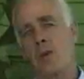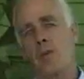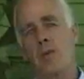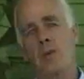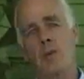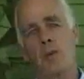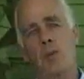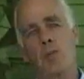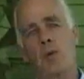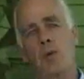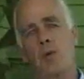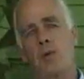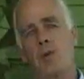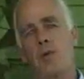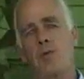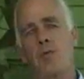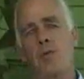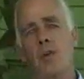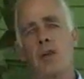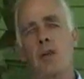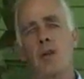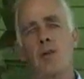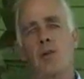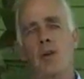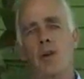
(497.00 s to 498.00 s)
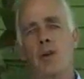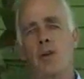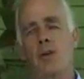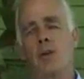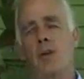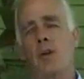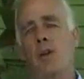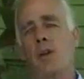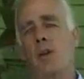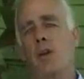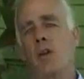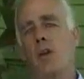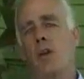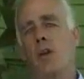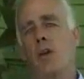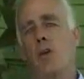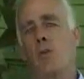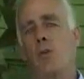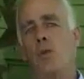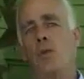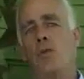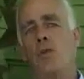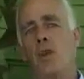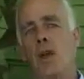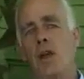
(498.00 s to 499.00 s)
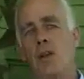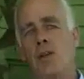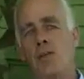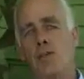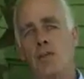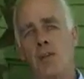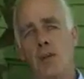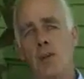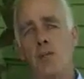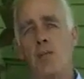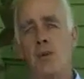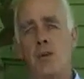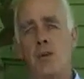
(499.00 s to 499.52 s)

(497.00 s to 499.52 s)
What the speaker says: was able to put his finger on, was that of